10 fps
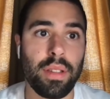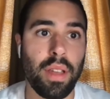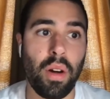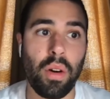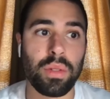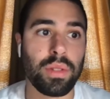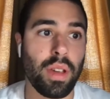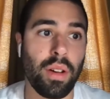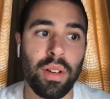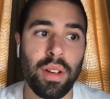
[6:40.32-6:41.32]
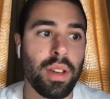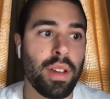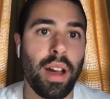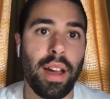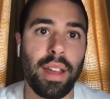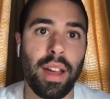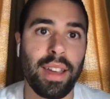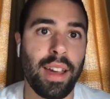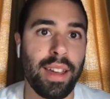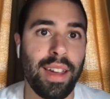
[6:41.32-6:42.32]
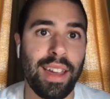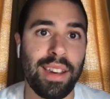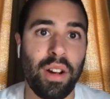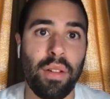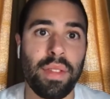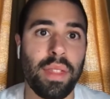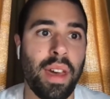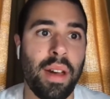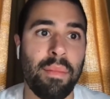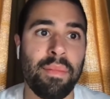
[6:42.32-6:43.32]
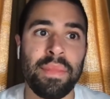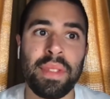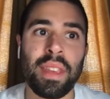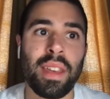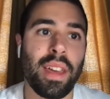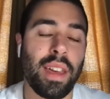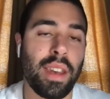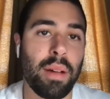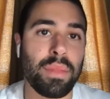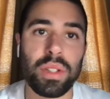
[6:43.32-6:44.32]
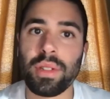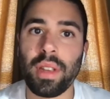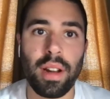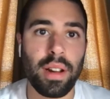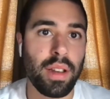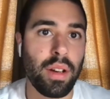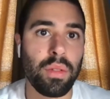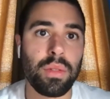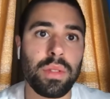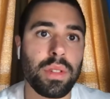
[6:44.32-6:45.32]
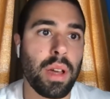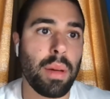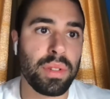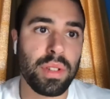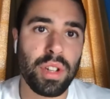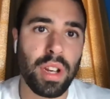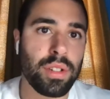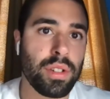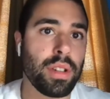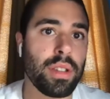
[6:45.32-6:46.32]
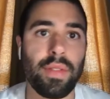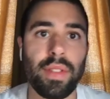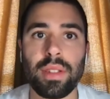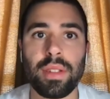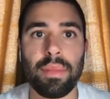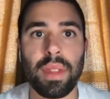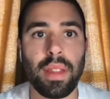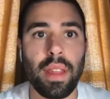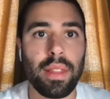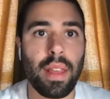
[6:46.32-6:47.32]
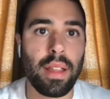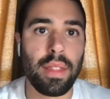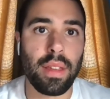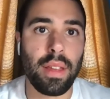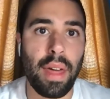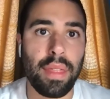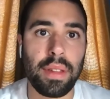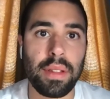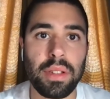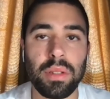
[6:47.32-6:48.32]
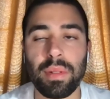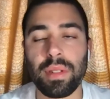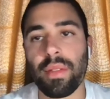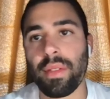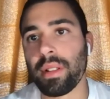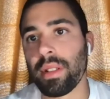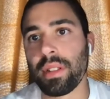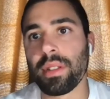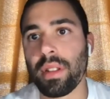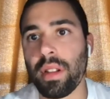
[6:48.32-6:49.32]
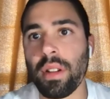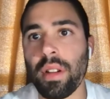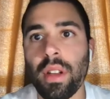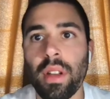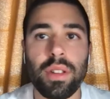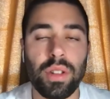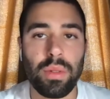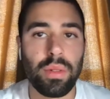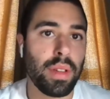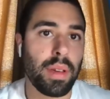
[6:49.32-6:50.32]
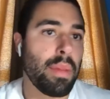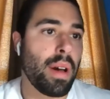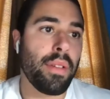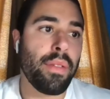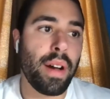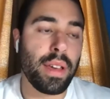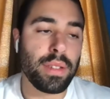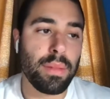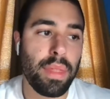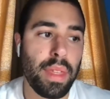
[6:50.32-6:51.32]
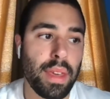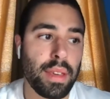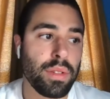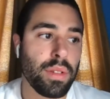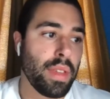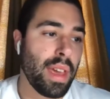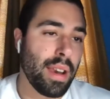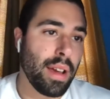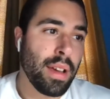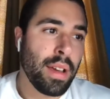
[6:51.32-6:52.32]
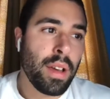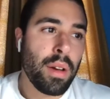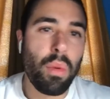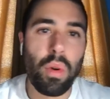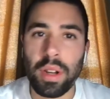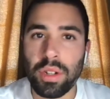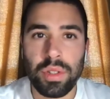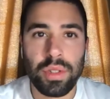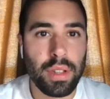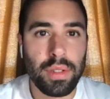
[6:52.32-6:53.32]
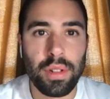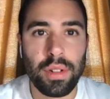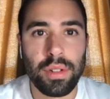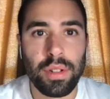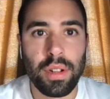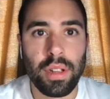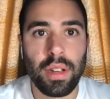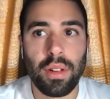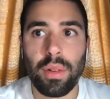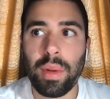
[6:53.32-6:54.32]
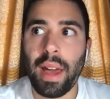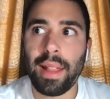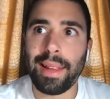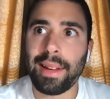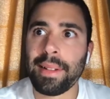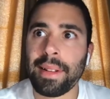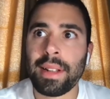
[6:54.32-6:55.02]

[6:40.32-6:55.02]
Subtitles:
know. So I kind of hand it off to them, and I'm just there, a couple suggestions if it's something that the athlete needs specifically. So she would like modify some things, or if they had a more interesting surgery, or we had like I